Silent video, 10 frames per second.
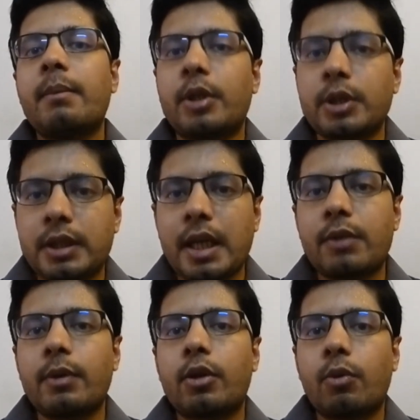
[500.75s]
because
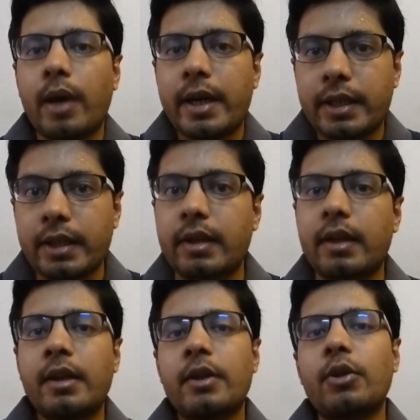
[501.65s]
that will
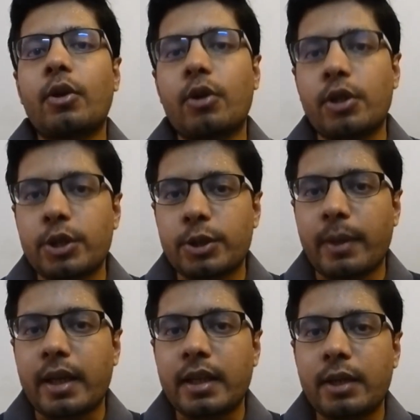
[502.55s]
quieten your conscious mind,